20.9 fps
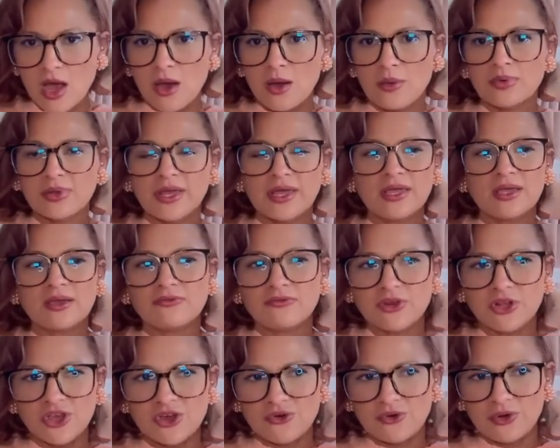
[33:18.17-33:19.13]
playing
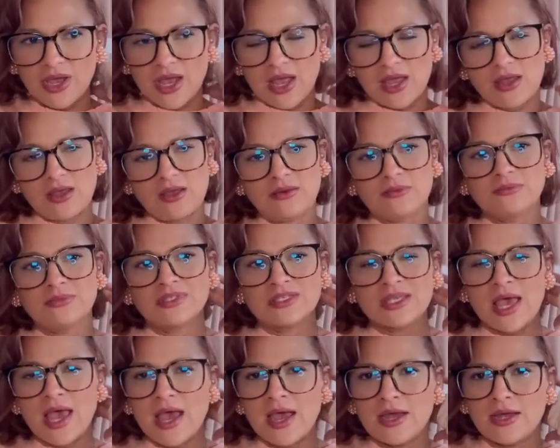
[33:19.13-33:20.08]
video games
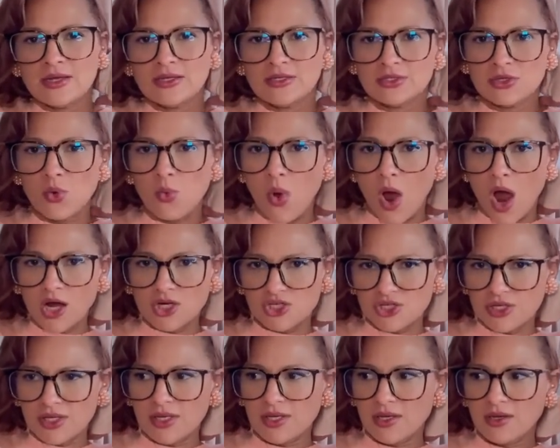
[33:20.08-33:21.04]
and
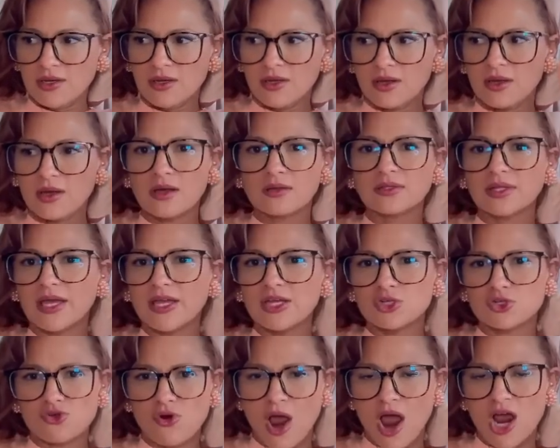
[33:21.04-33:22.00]
watching like
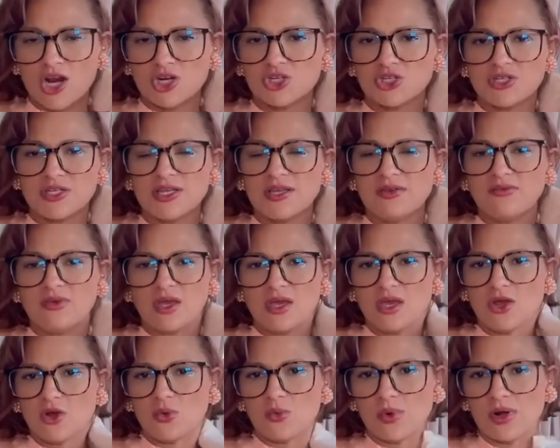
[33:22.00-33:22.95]
trash TV
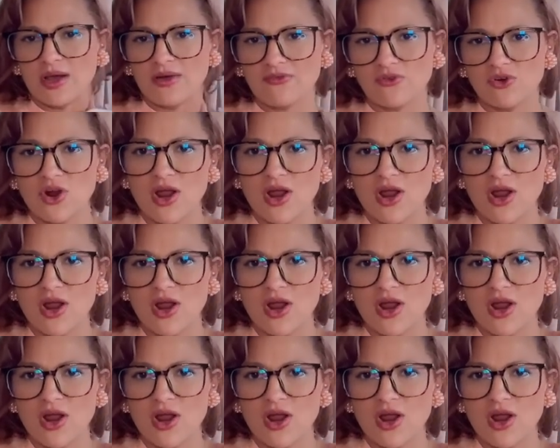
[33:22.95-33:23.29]
or whatever,